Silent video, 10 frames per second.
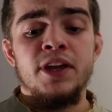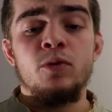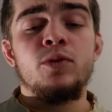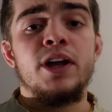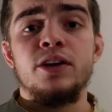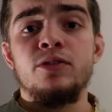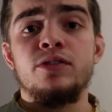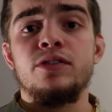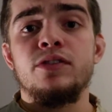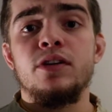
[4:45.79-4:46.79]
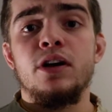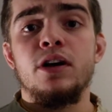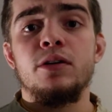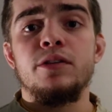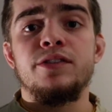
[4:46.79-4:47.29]
it will not use
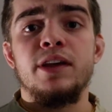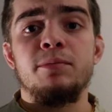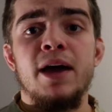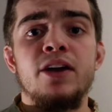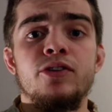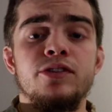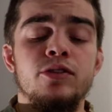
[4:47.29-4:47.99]
the same battery.